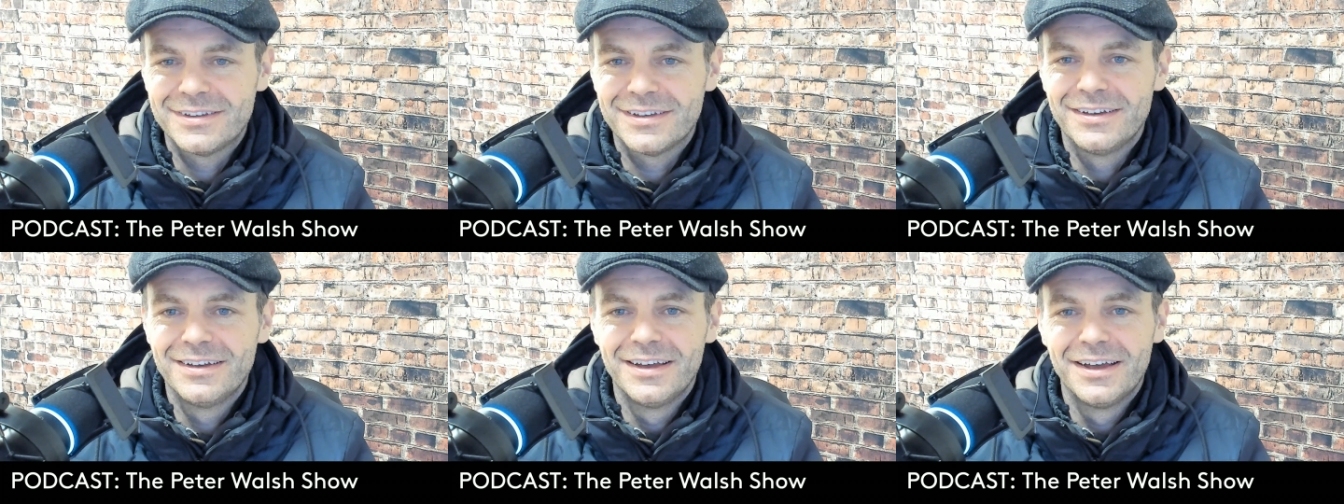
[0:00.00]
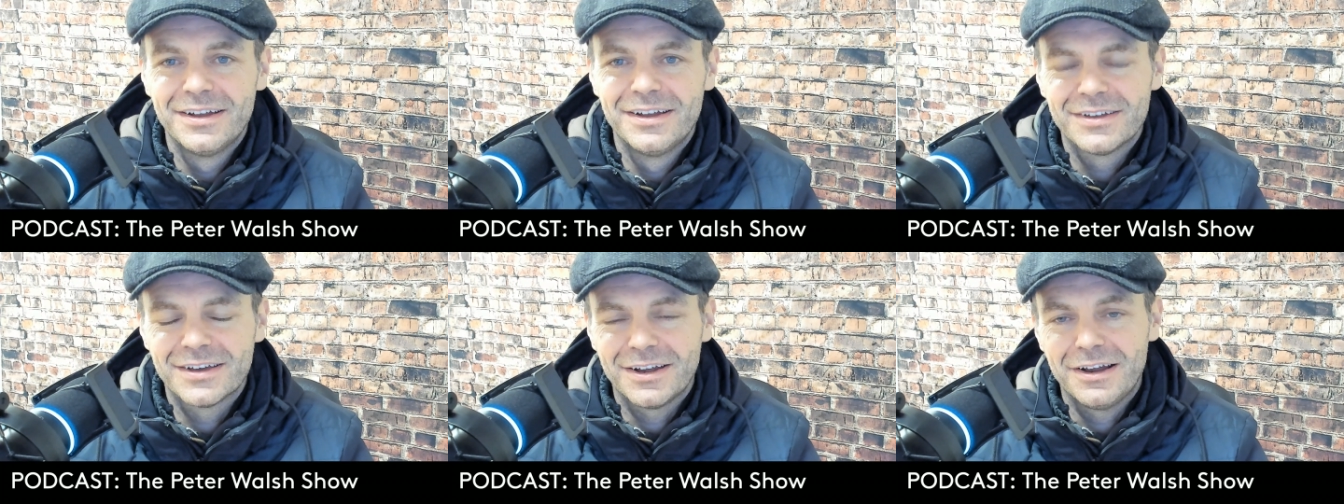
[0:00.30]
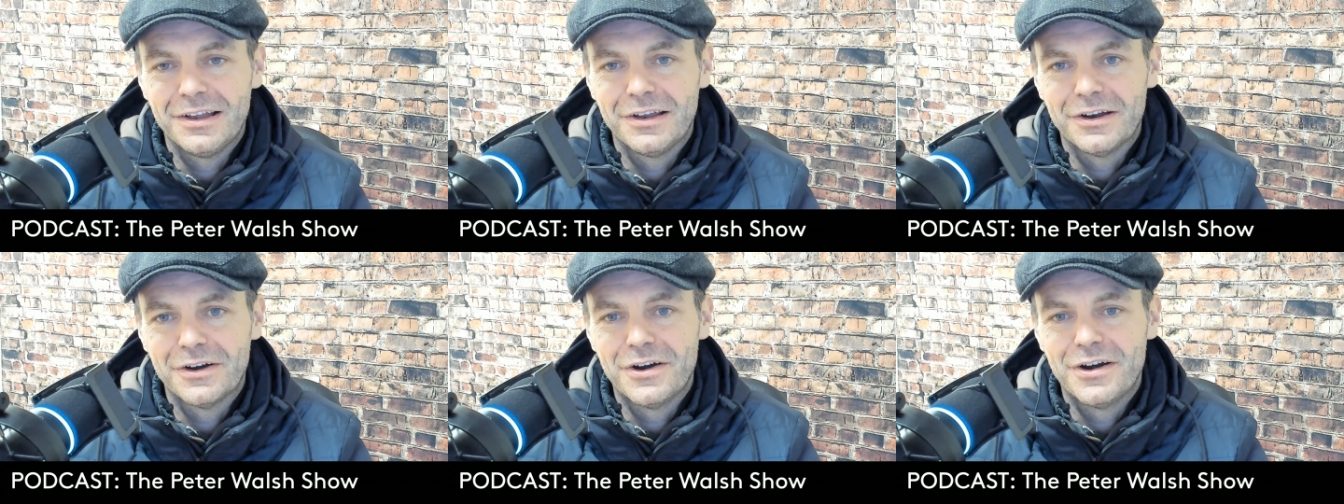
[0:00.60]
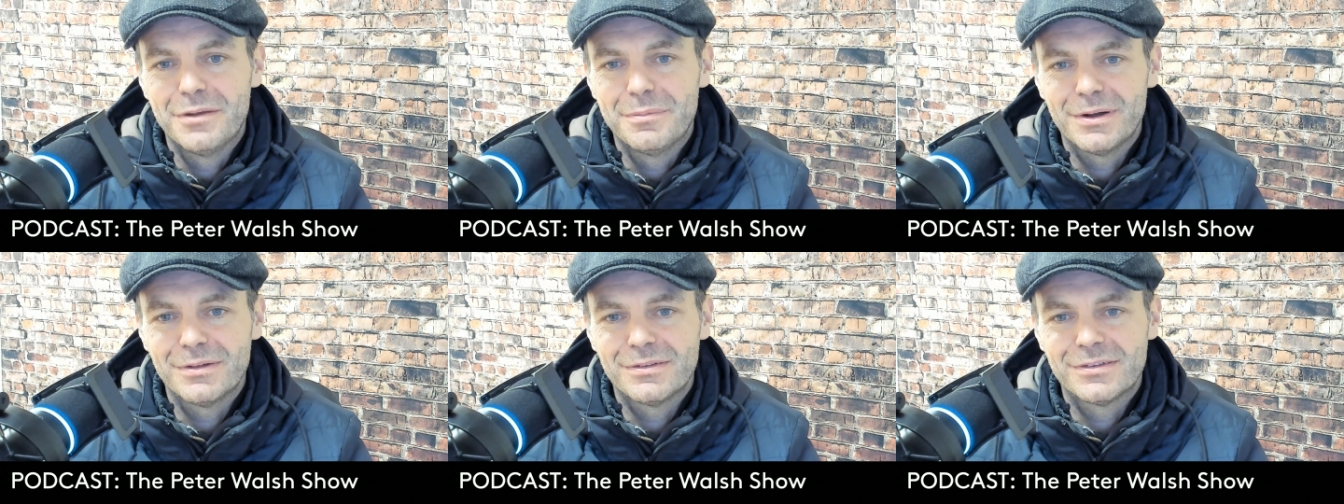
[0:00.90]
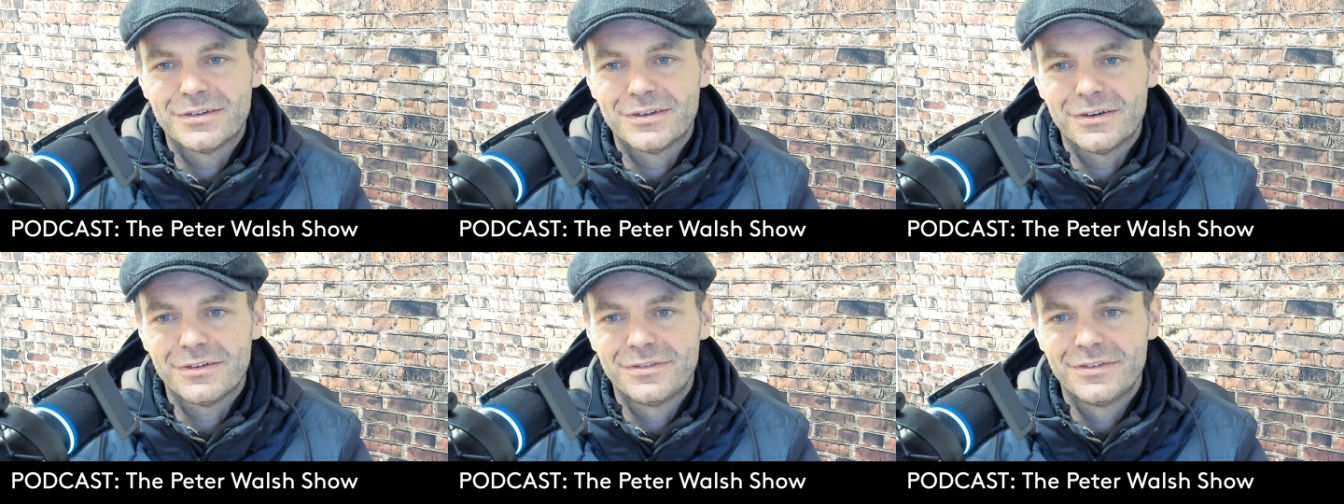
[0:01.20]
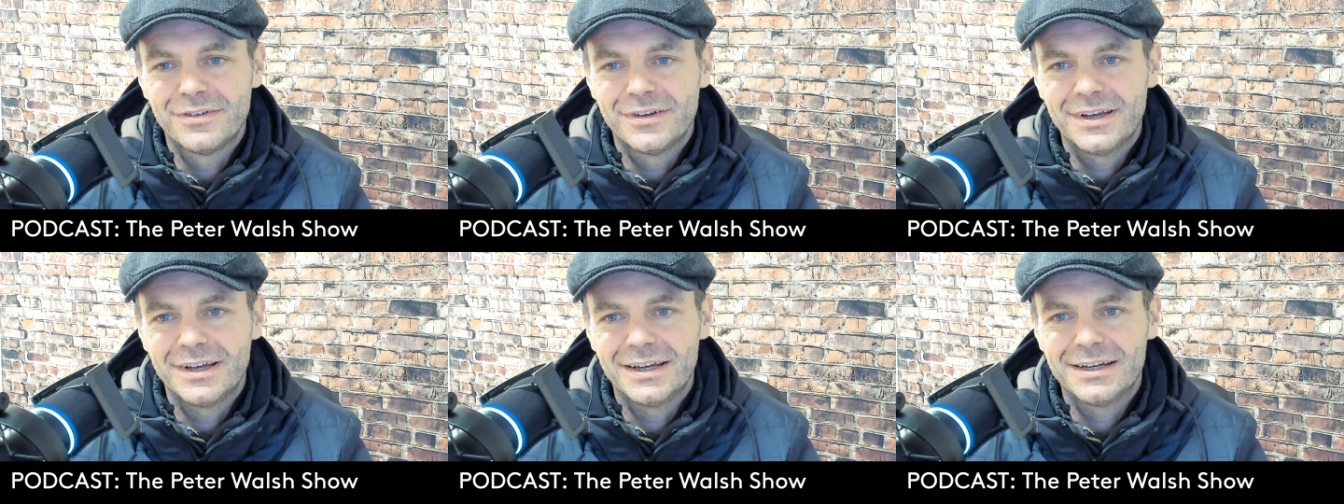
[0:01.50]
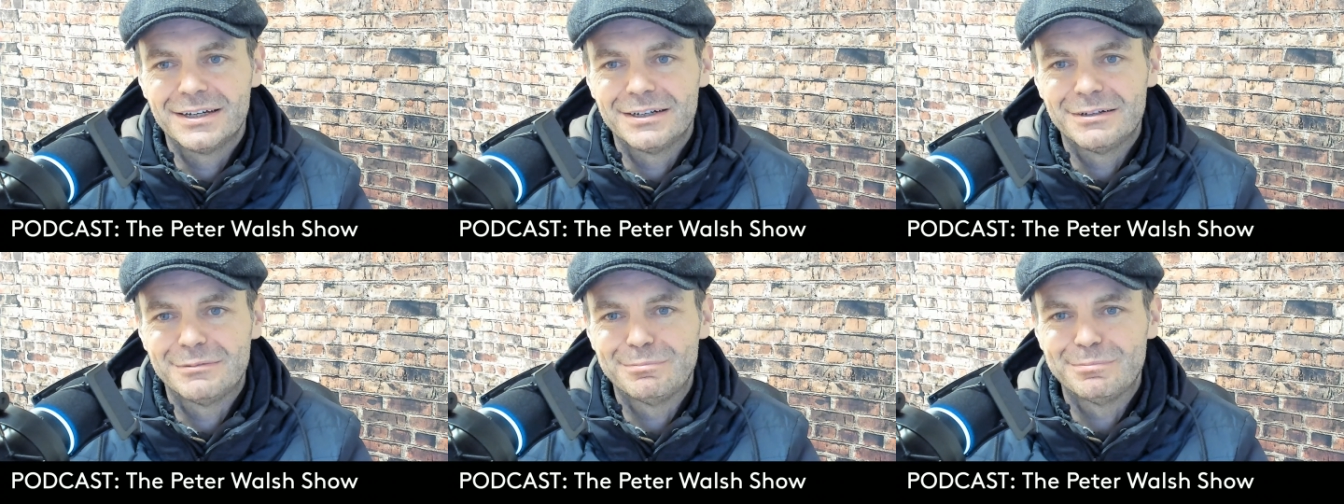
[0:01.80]
to kind of learn about stuff.
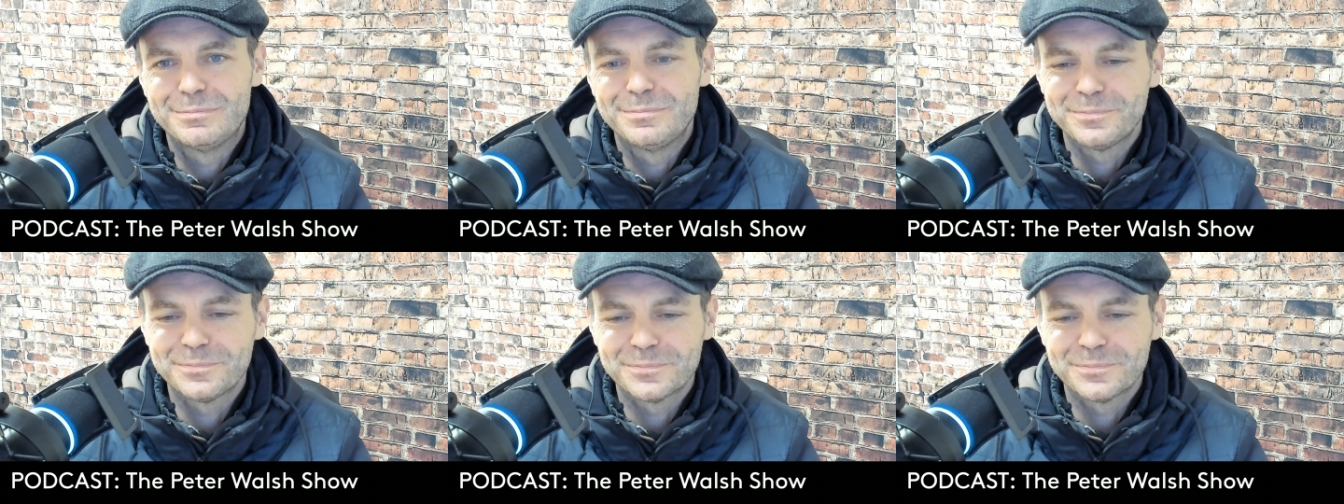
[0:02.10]
Um,